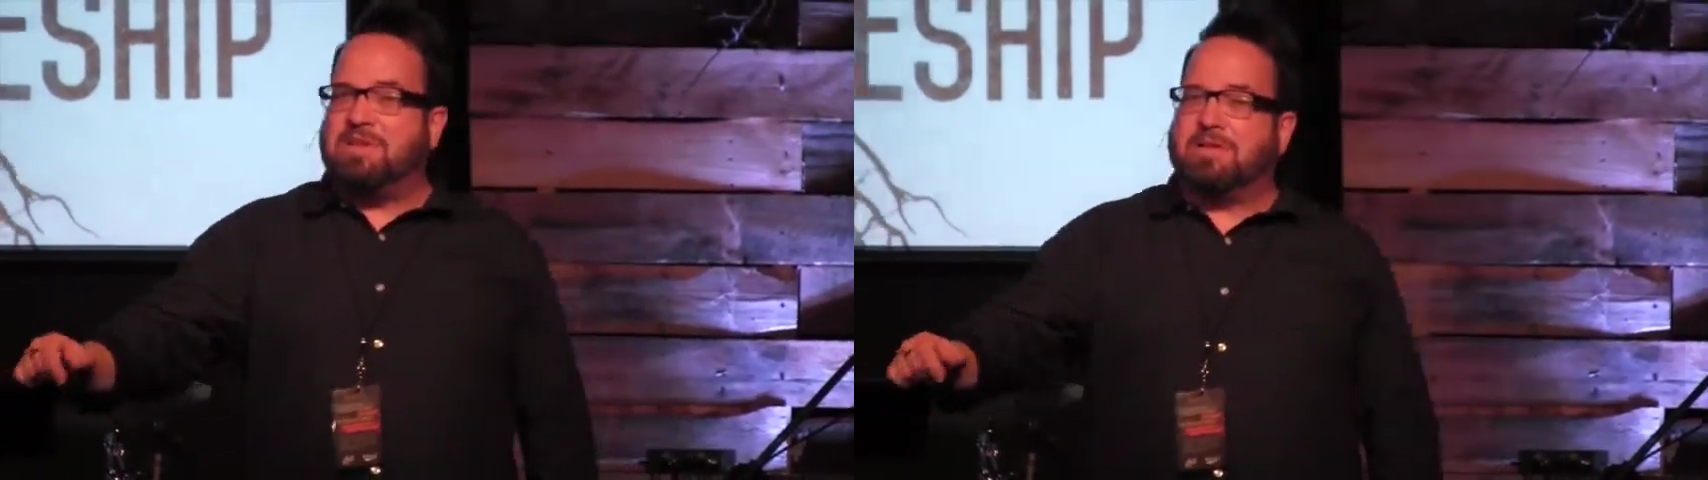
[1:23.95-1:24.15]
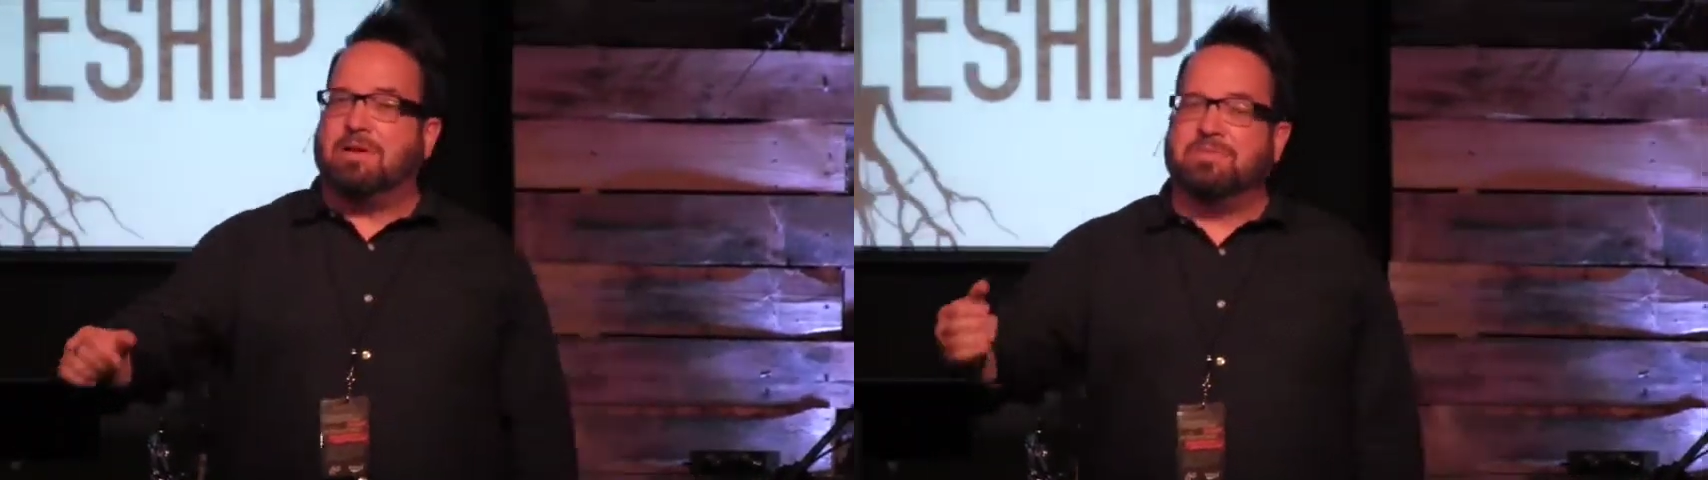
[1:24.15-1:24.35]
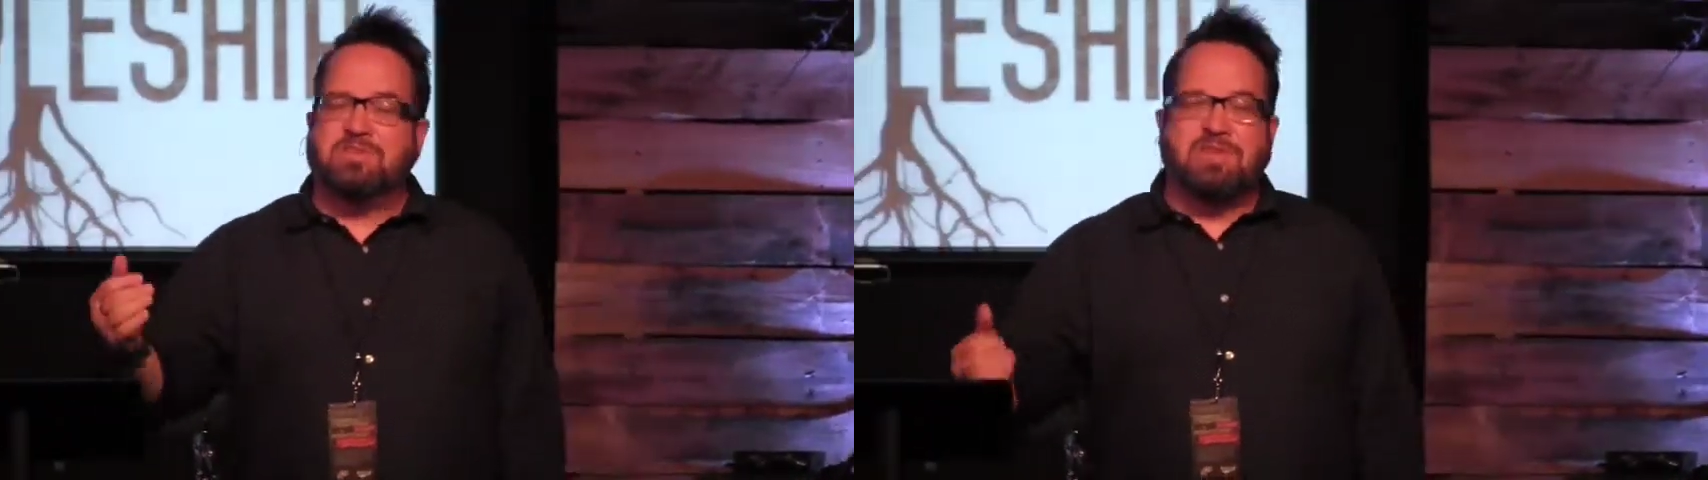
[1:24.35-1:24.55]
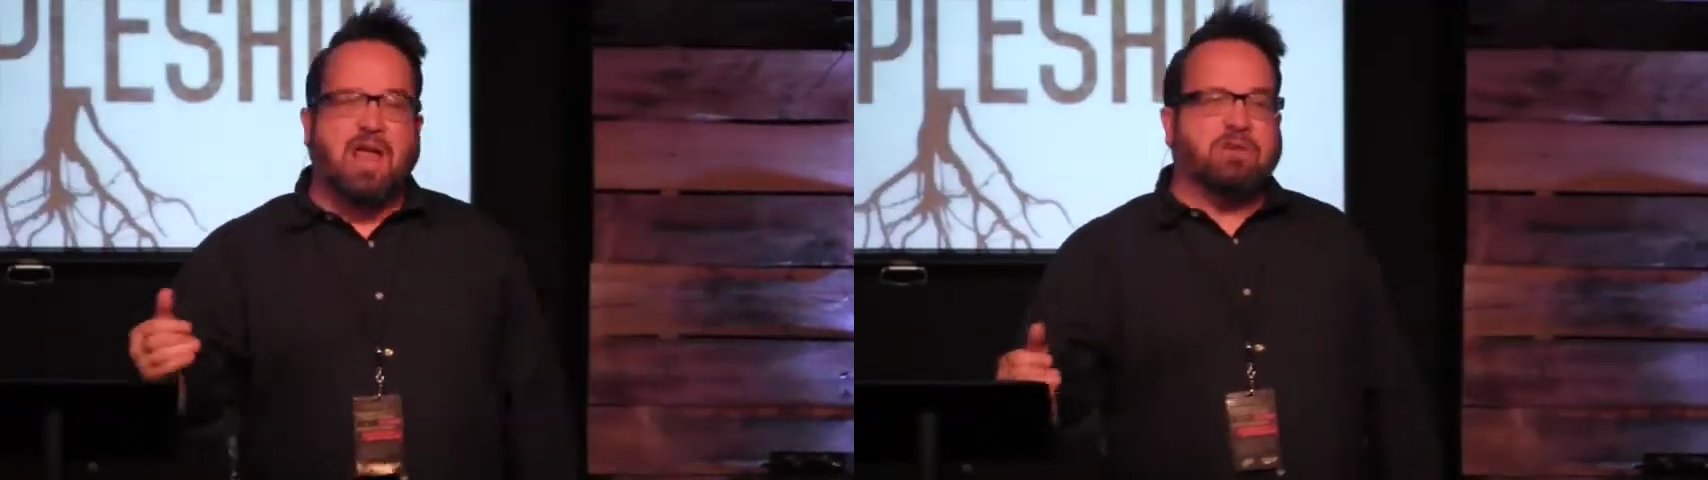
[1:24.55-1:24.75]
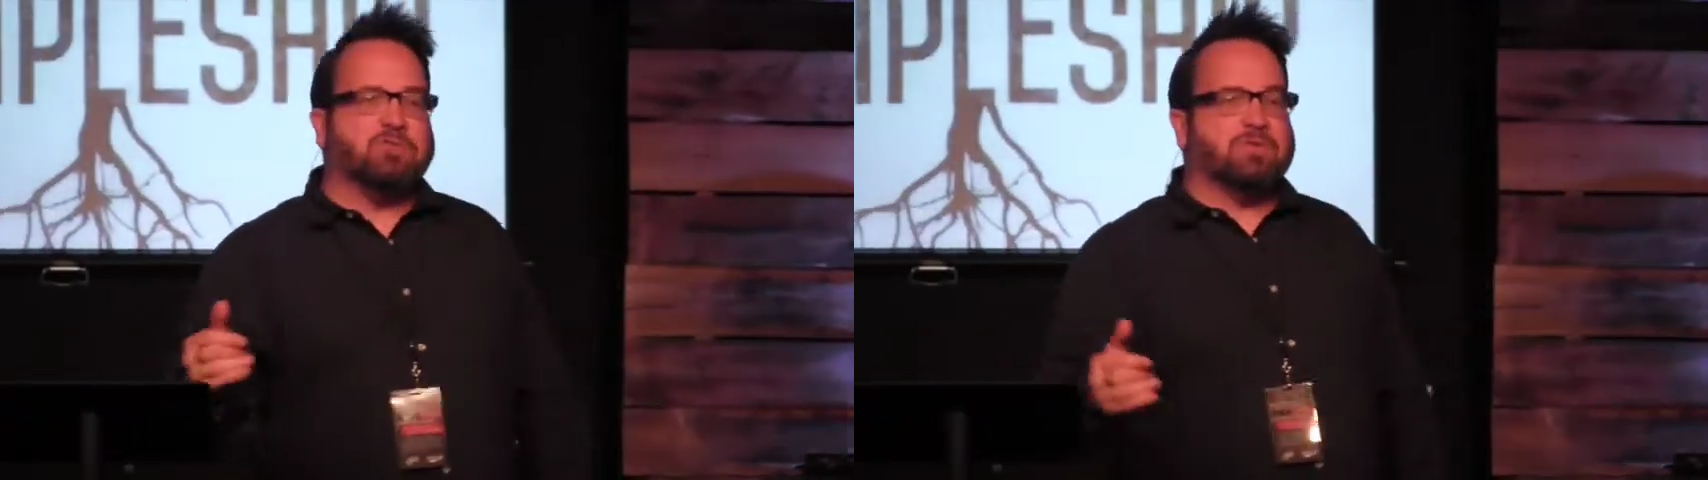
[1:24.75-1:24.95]
it comes
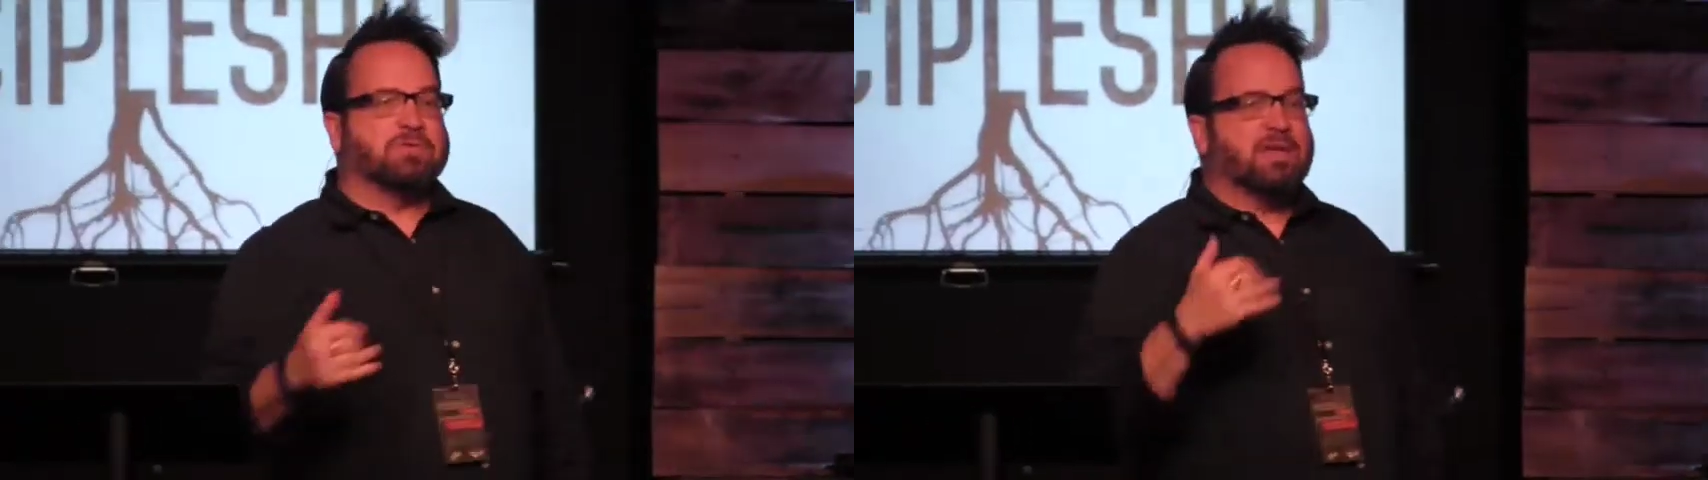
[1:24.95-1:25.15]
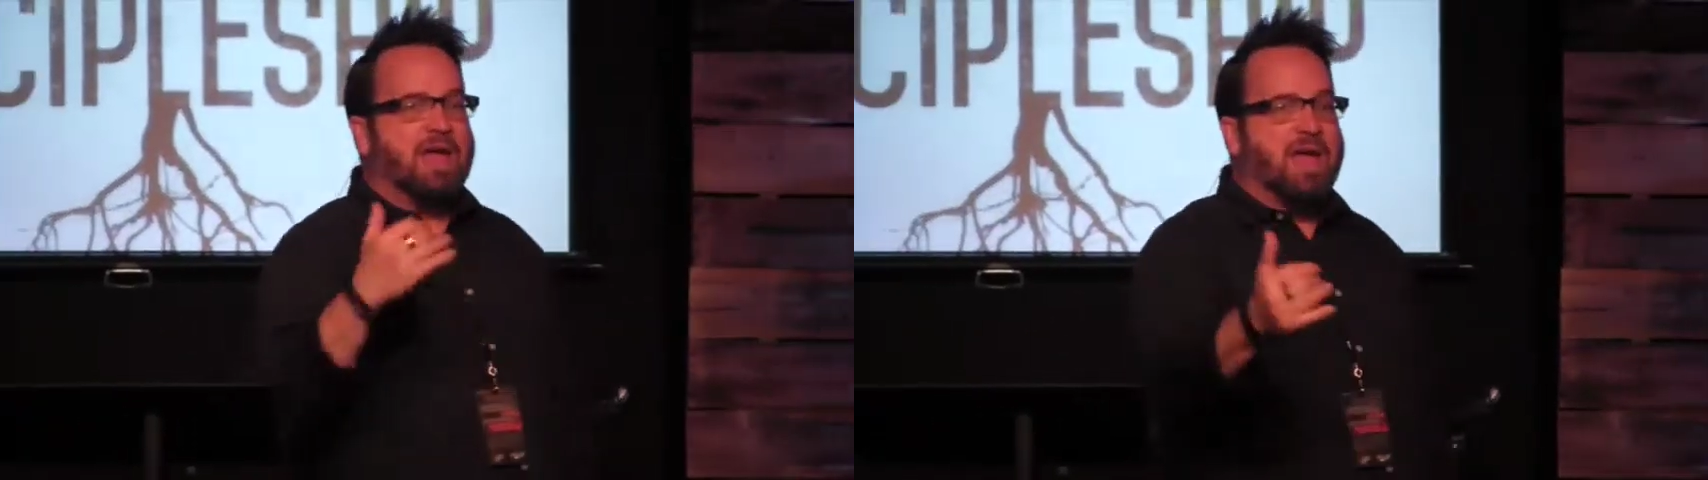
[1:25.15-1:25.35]
natural to